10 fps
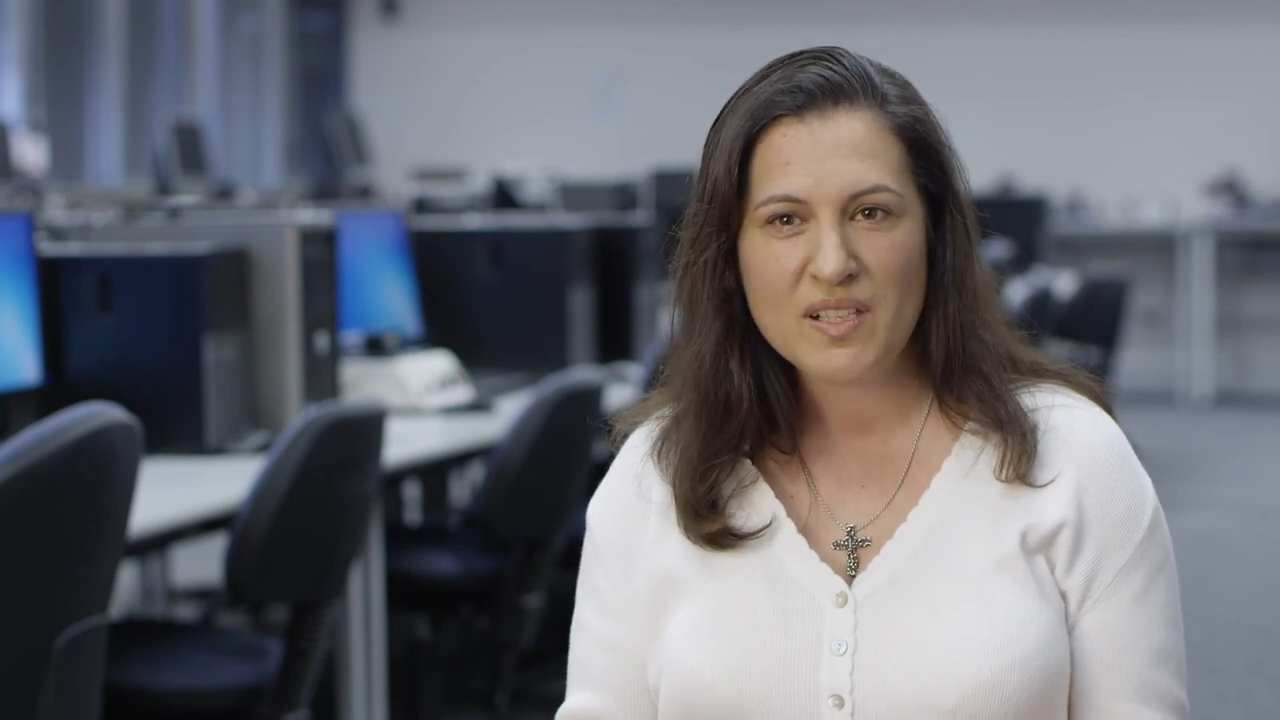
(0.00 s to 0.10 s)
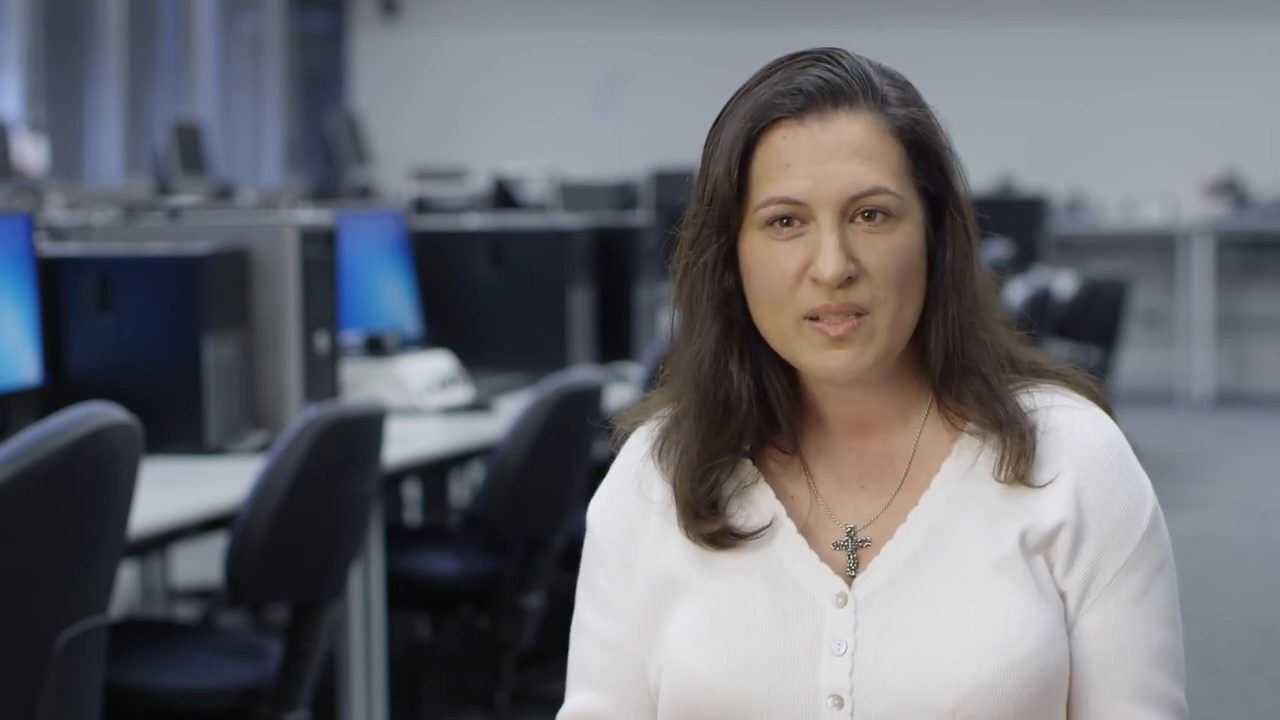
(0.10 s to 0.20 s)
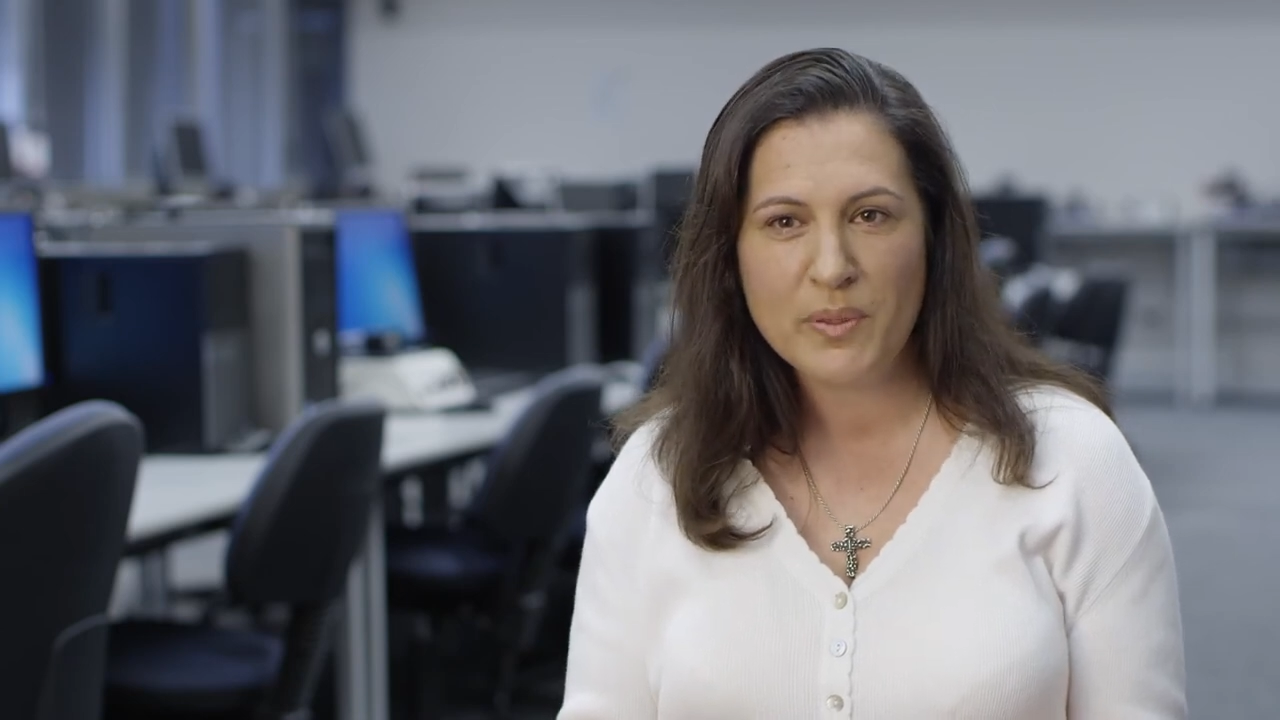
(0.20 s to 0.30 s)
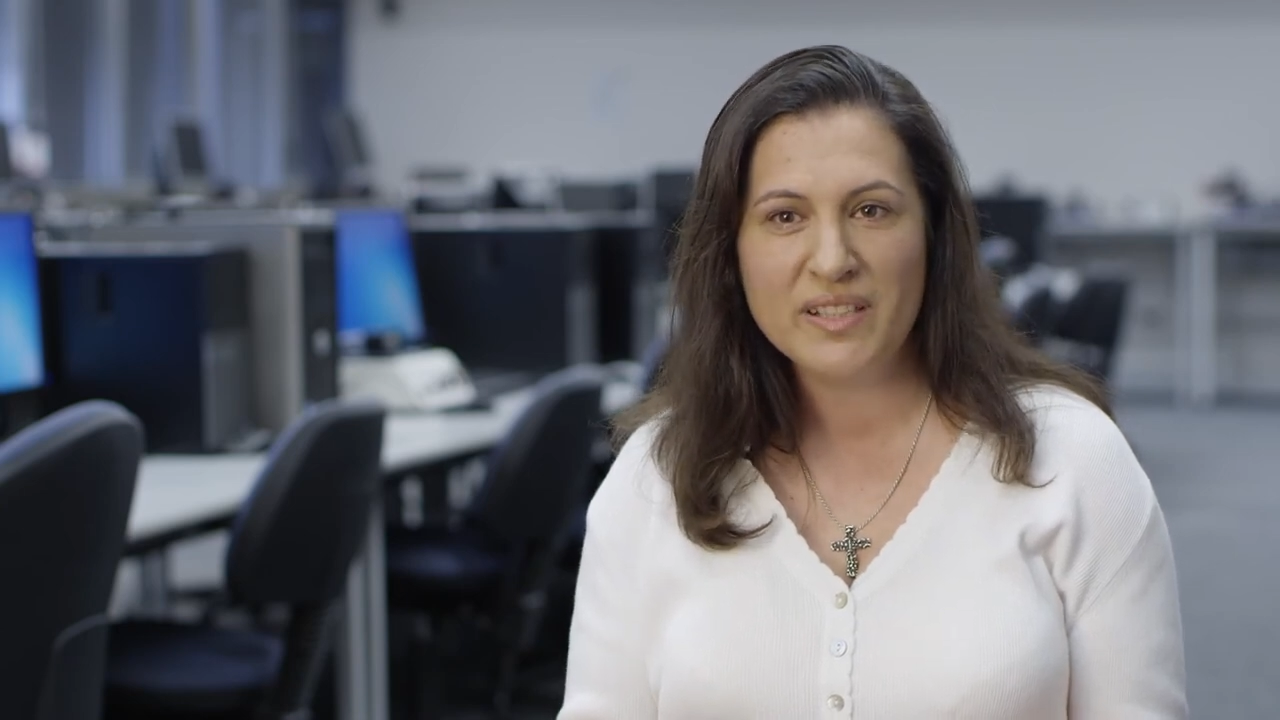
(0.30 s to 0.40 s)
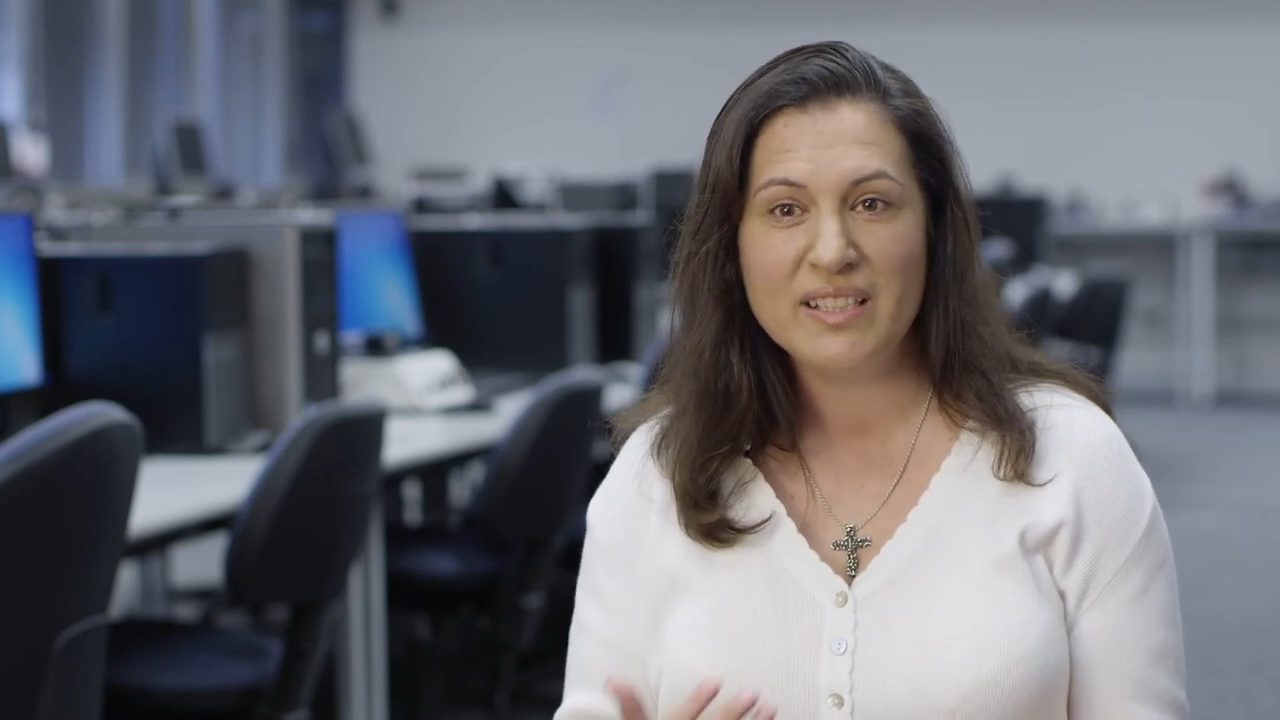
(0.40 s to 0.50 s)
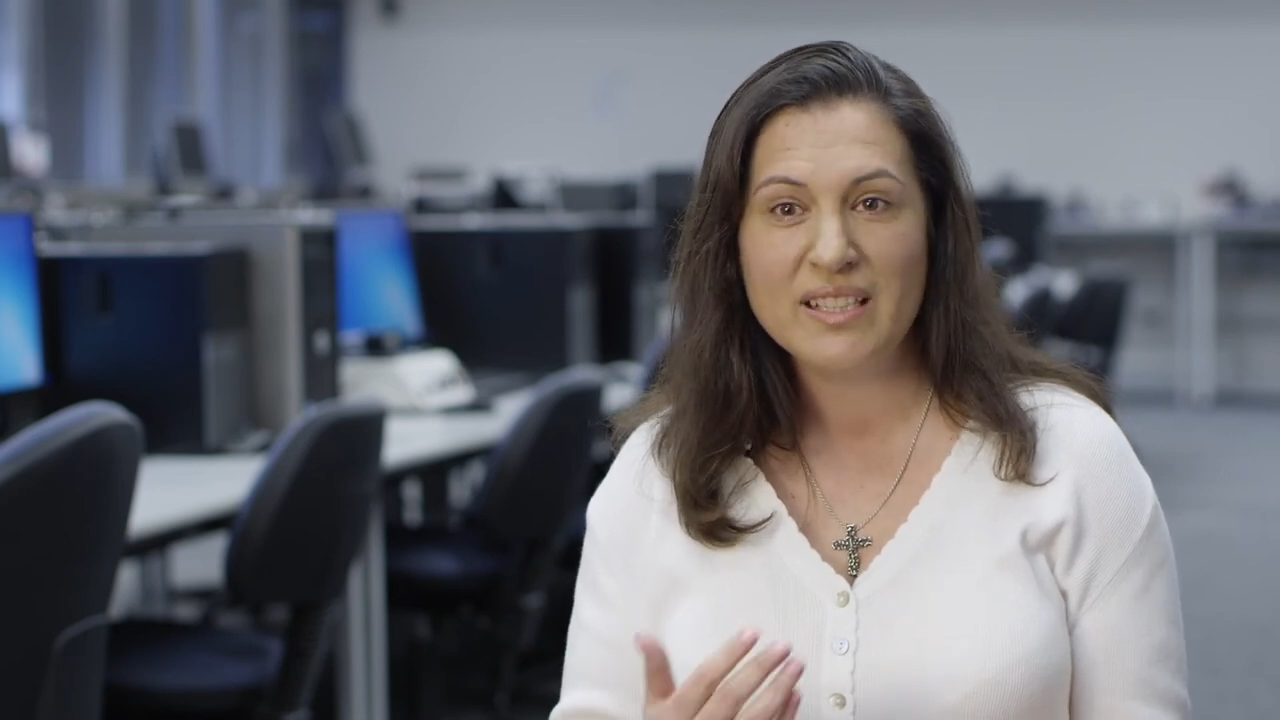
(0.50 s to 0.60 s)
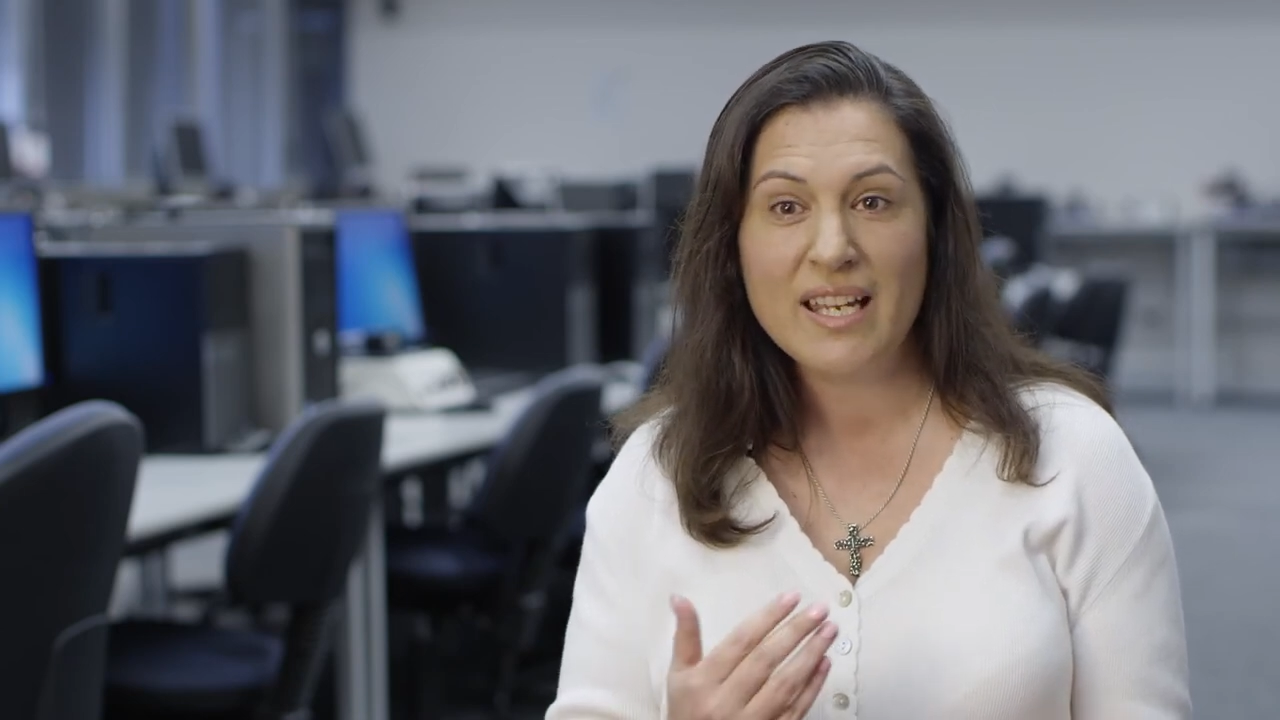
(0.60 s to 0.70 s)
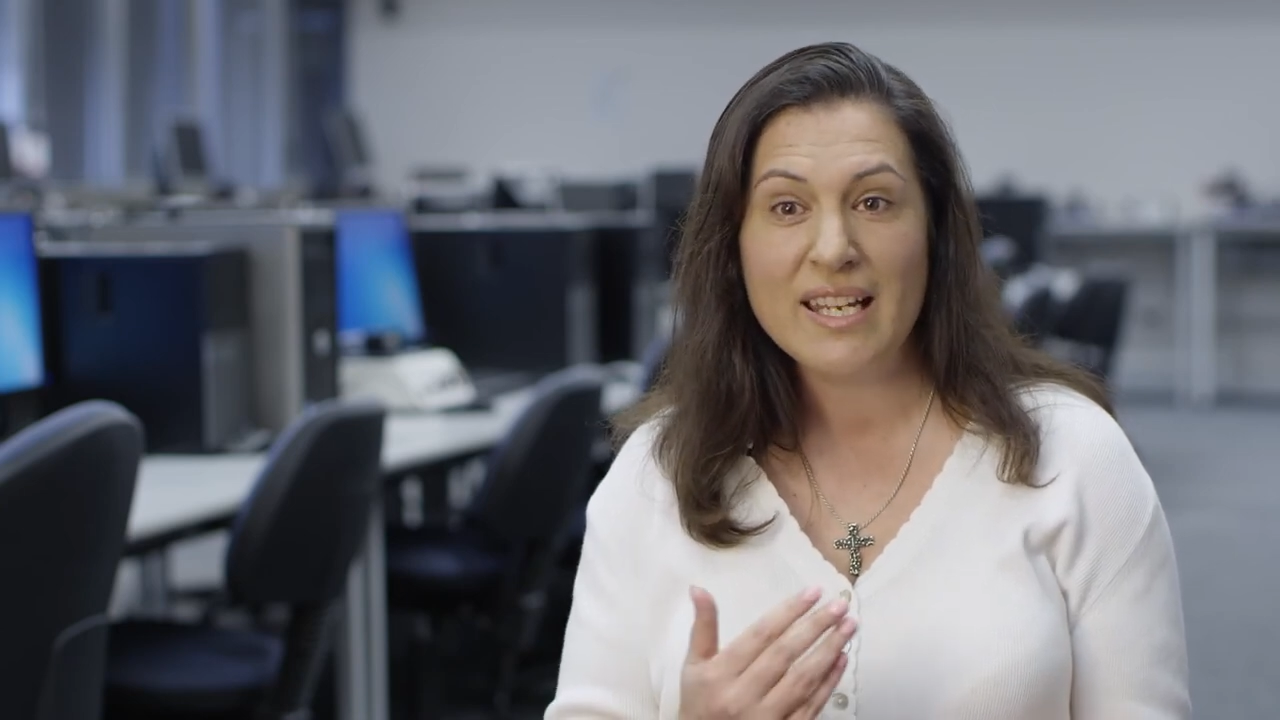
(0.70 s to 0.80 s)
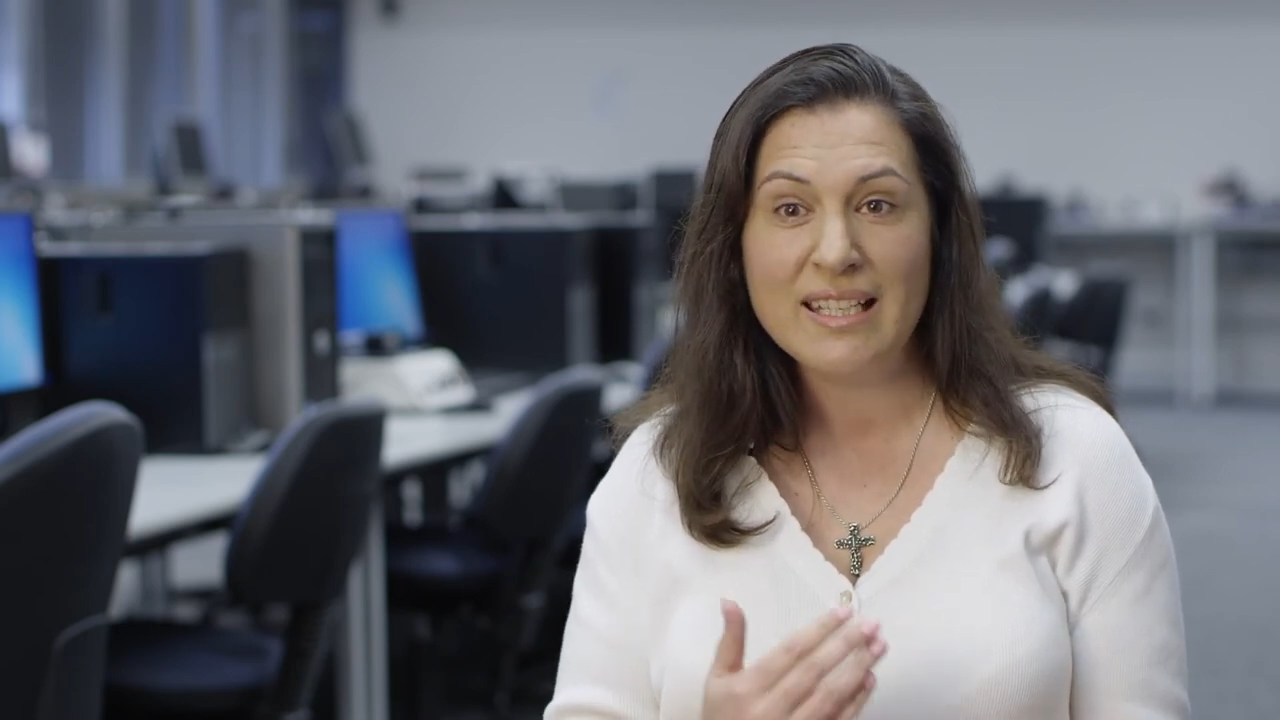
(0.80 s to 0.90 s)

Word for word: spending